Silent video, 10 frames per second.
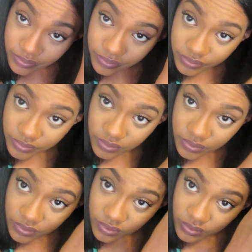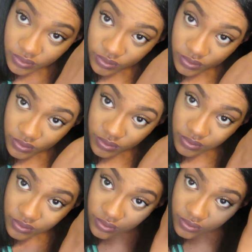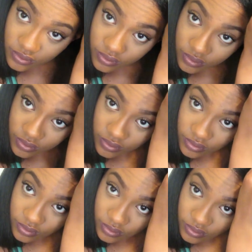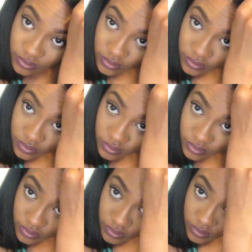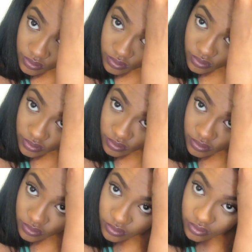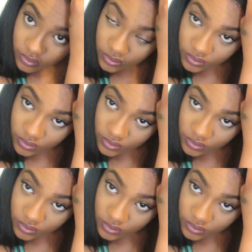(no one is talking)